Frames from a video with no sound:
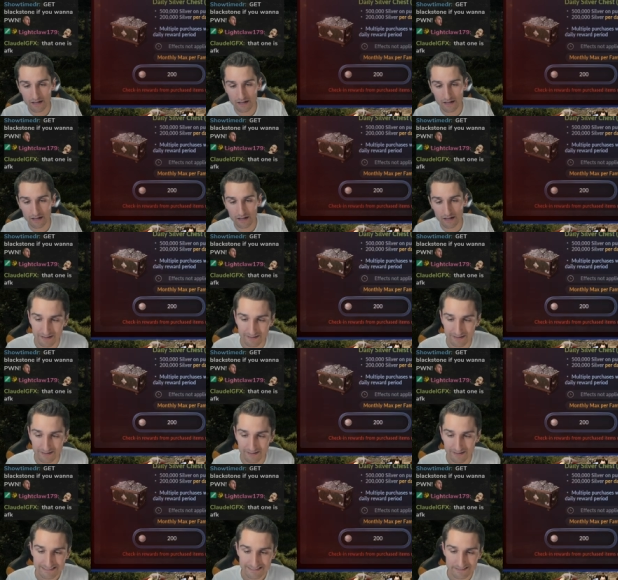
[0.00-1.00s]
So you're paying
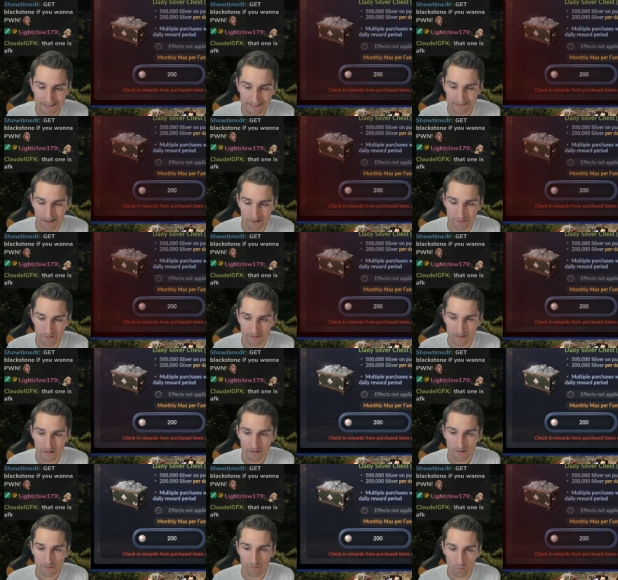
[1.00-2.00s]
600
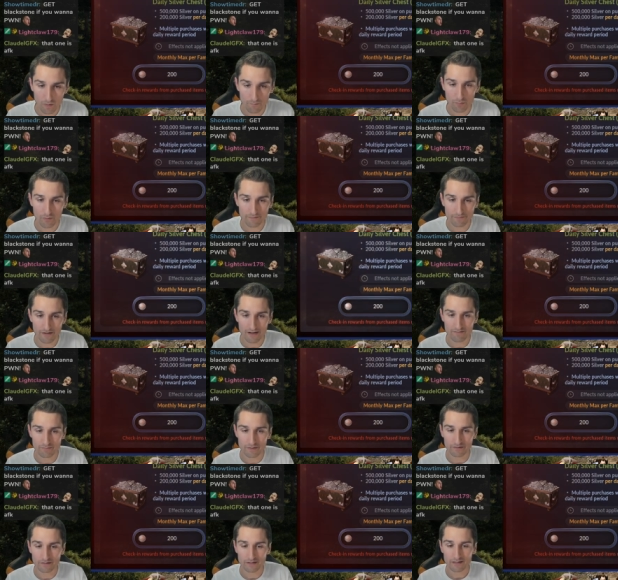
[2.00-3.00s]
for 1.5
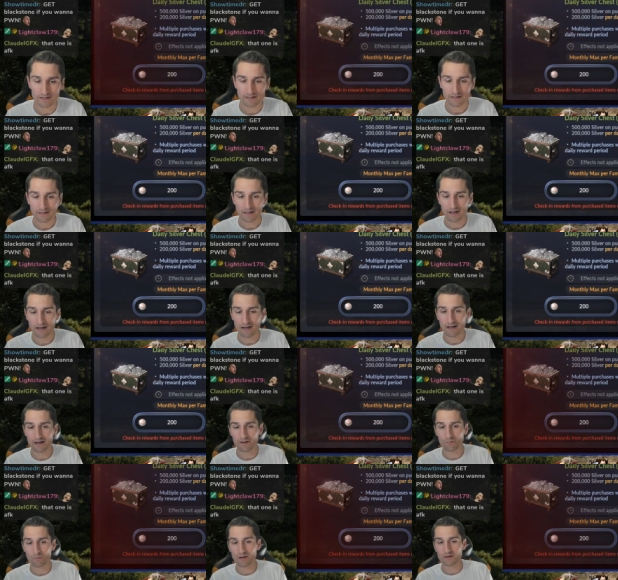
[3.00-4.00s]
mil
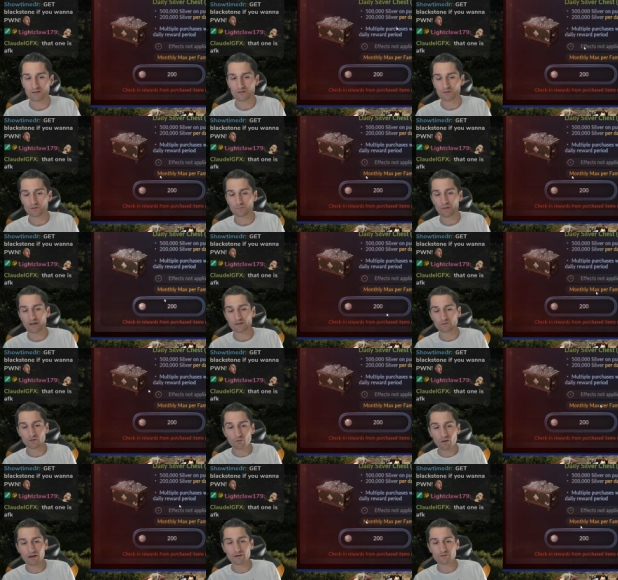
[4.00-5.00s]
uh, when you pay
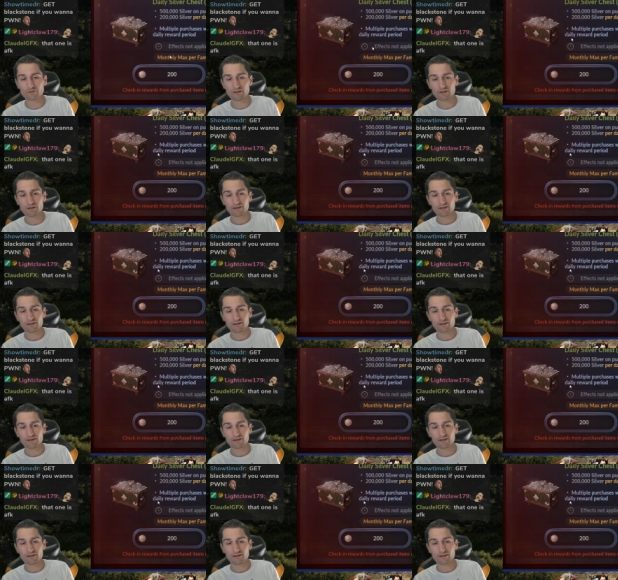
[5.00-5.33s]
200